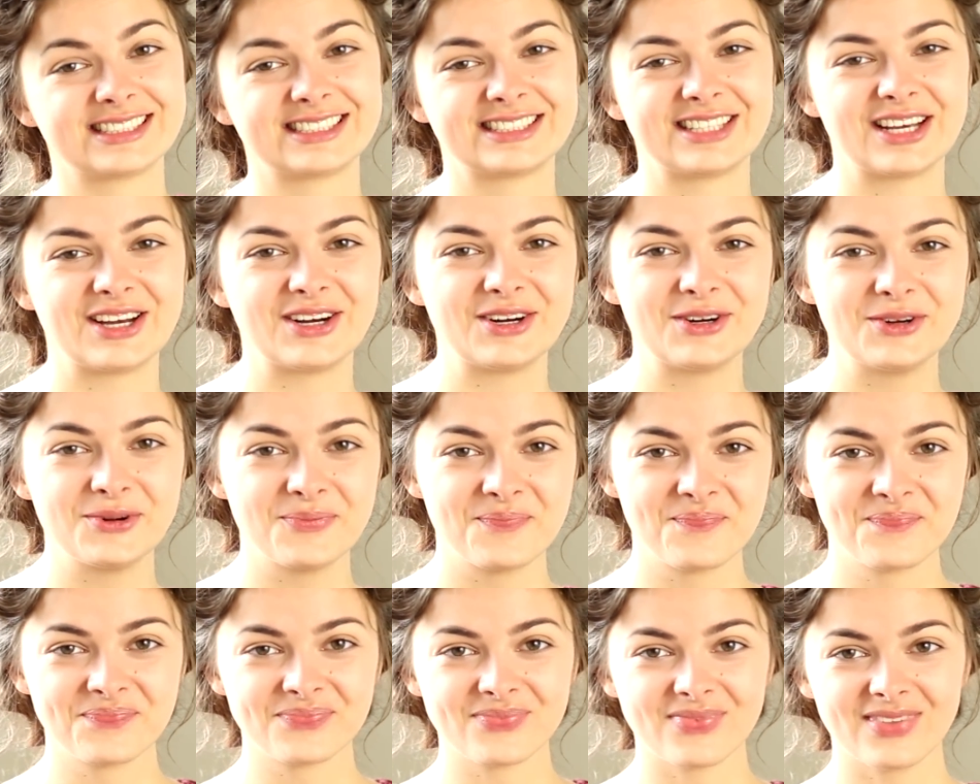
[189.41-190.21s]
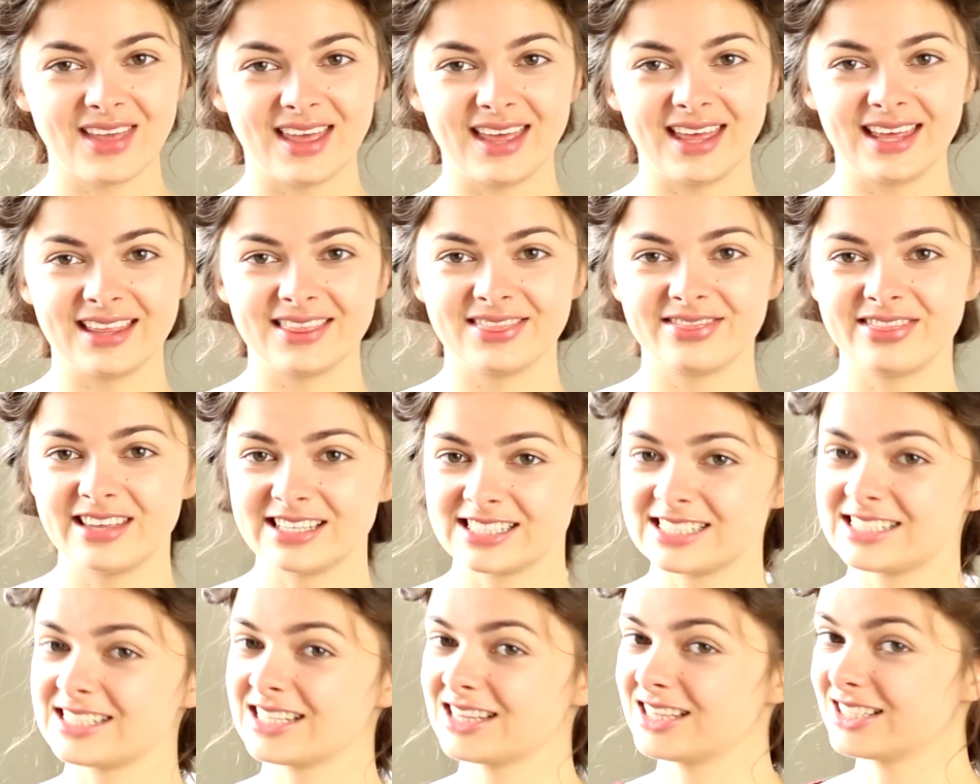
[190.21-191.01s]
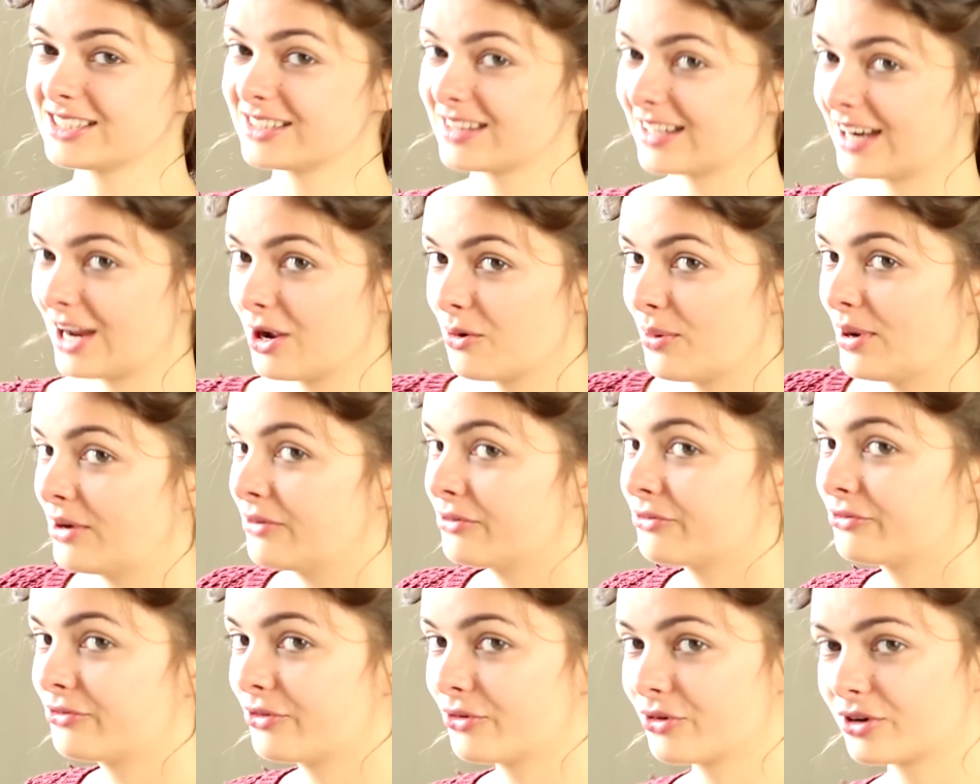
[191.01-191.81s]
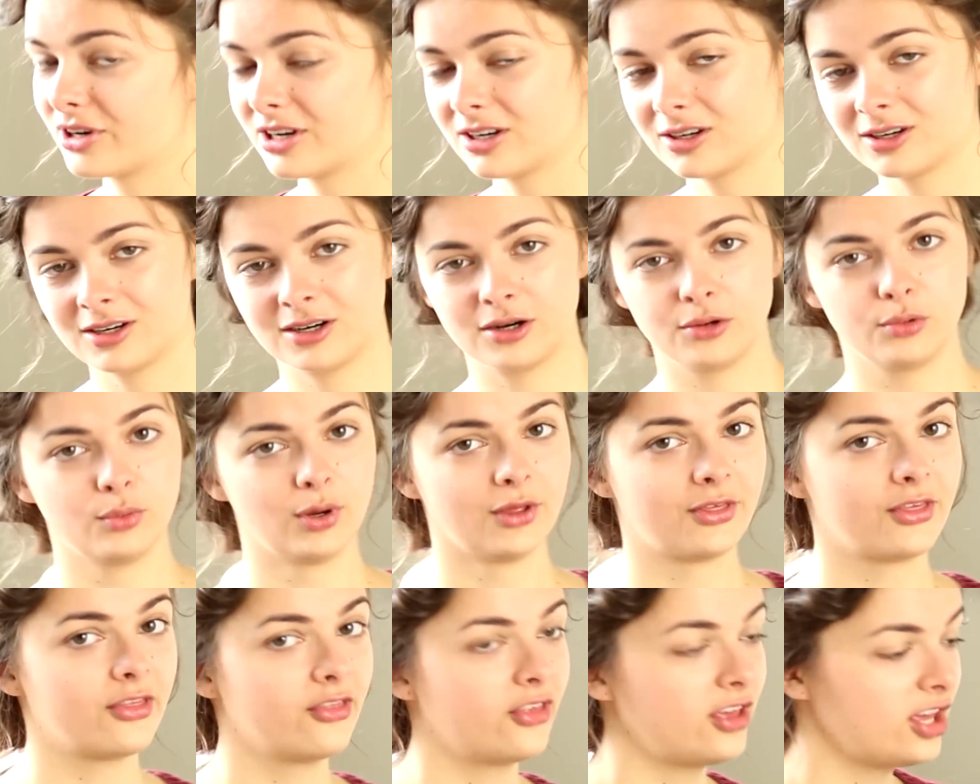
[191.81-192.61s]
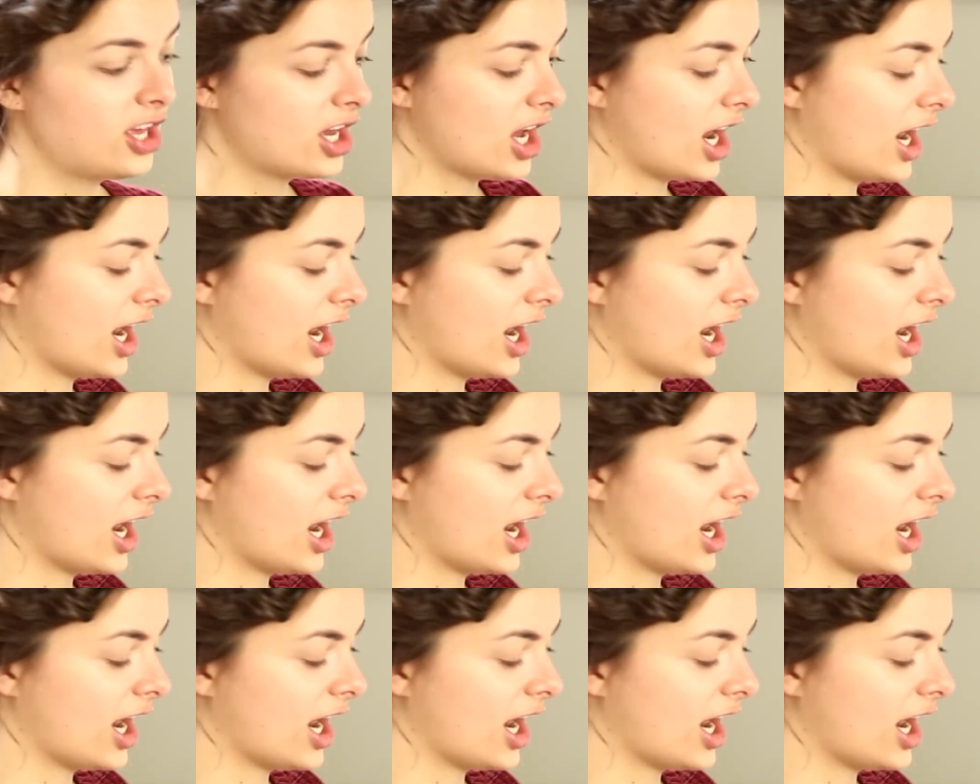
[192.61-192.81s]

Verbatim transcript: So this is the look that I went for with the